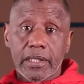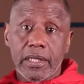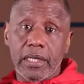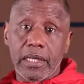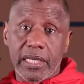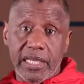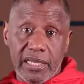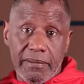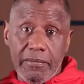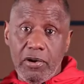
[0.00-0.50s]

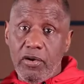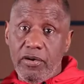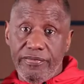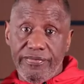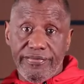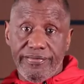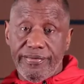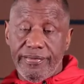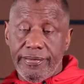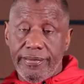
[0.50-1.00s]
Click him
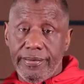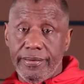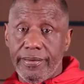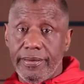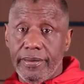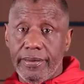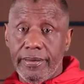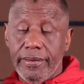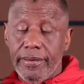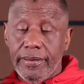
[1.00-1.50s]
off.
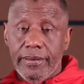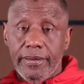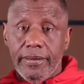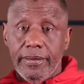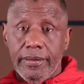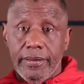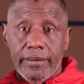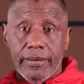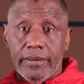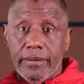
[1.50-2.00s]

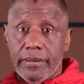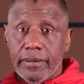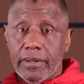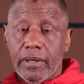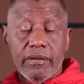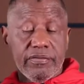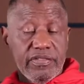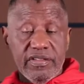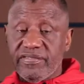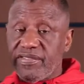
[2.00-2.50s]

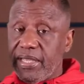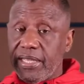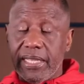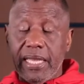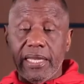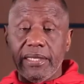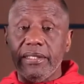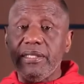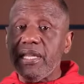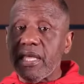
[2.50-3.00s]
Because this ain't
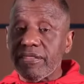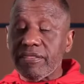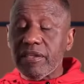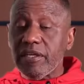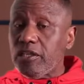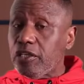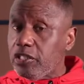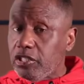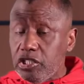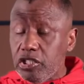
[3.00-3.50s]
got
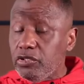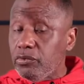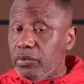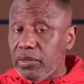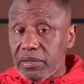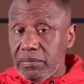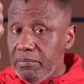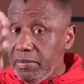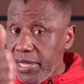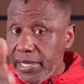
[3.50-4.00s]
nothing to do
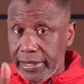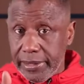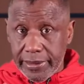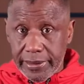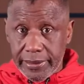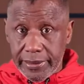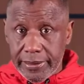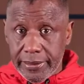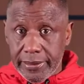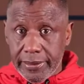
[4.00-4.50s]
with
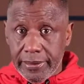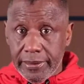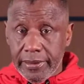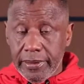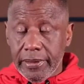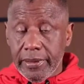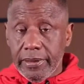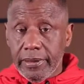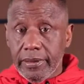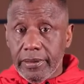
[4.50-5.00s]
me.
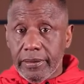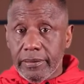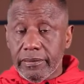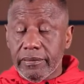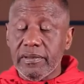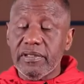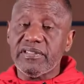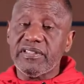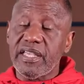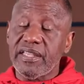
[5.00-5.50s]

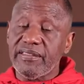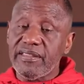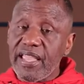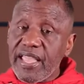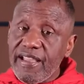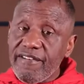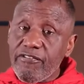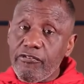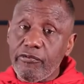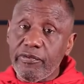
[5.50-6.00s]
This has
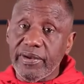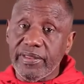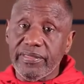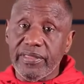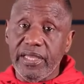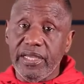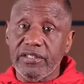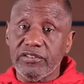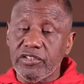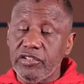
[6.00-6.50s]

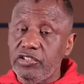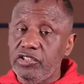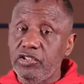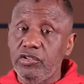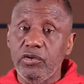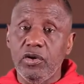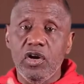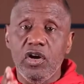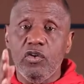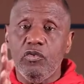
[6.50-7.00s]
everything to
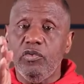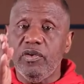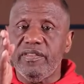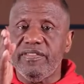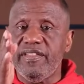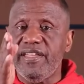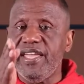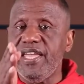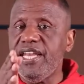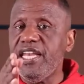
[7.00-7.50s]
do
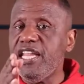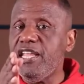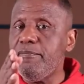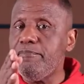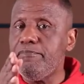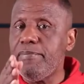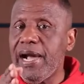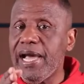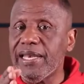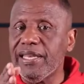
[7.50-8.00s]
with
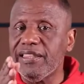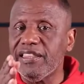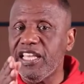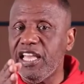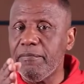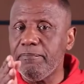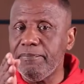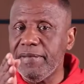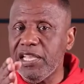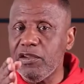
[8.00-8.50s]
anybody
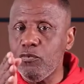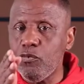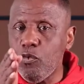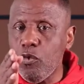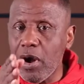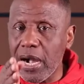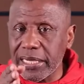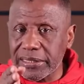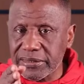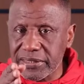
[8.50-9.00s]
that may
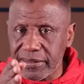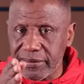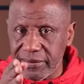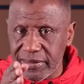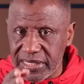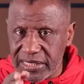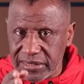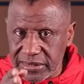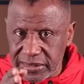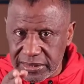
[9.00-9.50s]
watch
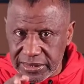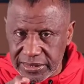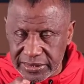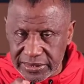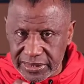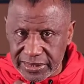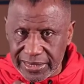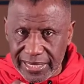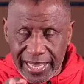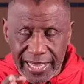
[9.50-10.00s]
this
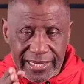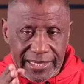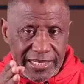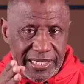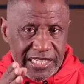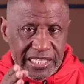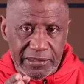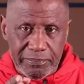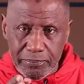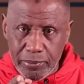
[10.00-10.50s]
teaching at
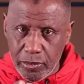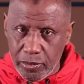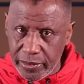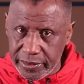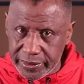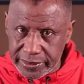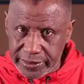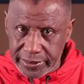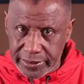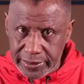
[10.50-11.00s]
any
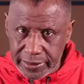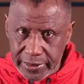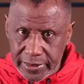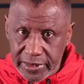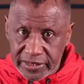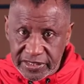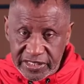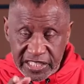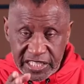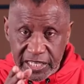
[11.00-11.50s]
point
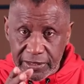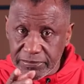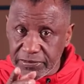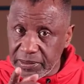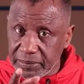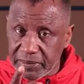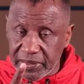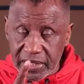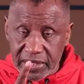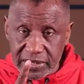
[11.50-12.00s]
to help
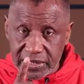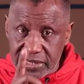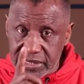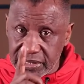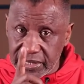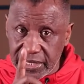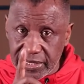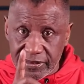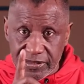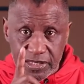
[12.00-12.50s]
them to
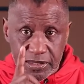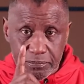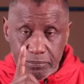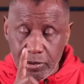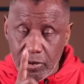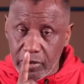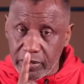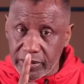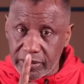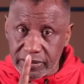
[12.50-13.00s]
understand the
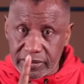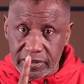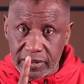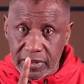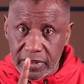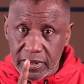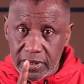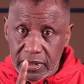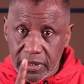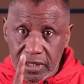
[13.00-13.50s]
importance
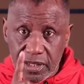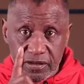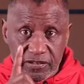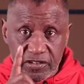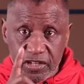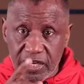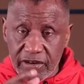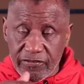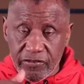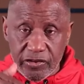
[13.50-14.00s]

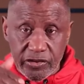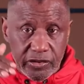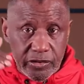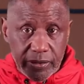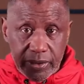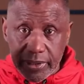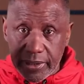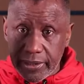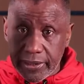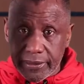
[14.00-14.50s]
of covering
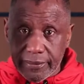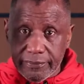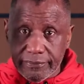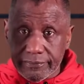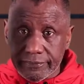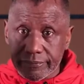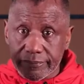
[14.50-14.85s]
your head.